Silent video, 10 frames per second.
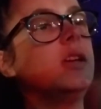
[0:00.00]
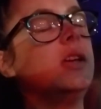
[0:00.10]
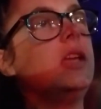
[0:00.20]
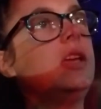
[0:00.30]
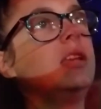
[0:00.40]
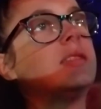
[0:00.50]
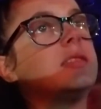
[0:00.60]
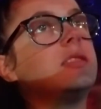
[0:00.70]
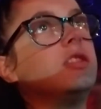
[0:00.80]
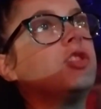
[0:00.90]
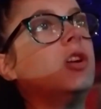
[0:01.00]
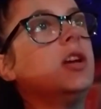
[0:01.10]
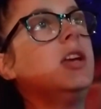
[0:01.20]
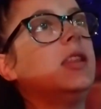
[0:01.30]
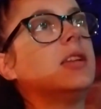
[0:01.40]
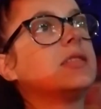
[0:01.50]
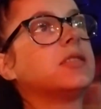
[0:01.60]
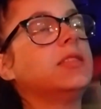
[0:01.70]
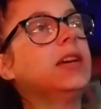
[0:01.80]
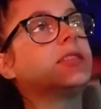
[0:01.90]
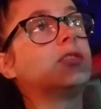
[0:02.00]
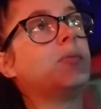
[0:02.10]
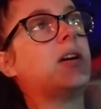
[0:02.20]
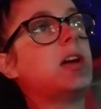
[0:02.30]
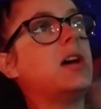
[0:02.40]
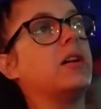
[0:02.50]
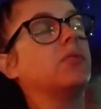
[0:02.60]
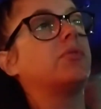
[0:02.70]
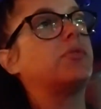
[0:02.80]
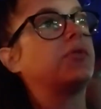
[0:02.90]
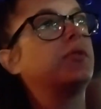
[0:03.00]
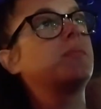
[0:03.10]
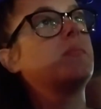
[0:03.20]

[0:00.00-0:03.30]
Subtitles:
It's the Target that's next to my house.